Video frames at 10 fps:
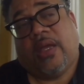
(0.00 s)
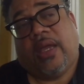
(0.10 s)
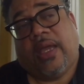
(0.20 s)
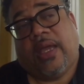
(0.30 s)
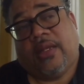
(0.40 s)

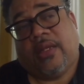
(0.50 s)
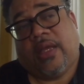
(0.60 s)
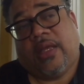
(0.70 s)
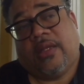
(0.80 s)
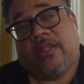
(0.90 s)

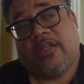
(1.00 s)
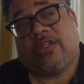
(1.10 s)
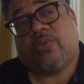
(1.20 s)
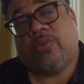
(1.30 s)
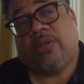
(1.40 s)
and this
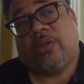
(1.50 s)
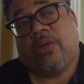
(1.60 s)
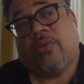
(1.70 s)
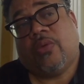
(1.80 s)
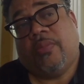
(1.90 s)
one
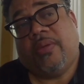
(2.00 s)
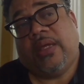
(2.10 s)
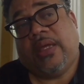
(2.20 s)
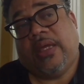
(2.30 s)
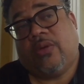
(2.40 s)
will be
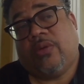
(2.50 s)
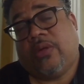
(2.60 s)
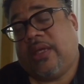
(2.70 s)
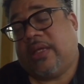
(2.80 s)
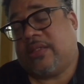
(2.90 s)

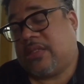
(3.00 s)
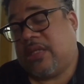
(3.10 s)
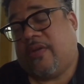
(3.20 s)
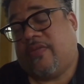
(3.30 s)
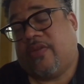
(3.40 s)
equally as
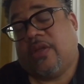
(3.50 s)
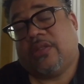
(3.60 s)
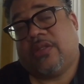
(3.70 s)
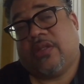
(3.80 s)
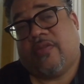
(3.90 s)
tough
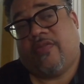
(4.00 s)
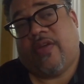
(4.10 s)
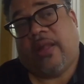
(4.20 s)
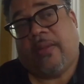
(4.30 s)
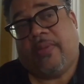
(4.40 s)
to
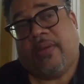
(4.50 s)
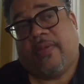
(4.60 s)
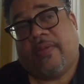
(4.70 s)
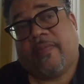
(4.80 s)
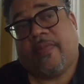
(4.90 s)
develop it.
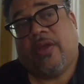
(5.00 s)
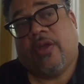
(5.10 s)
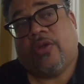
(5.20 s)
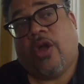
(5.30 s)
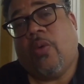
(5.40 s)

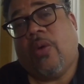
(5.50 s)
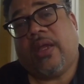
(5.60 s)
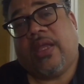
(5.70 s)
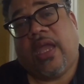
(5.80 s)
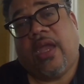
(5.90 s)
No one
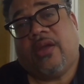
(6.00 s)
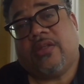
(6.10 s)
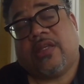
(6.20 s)
cares that the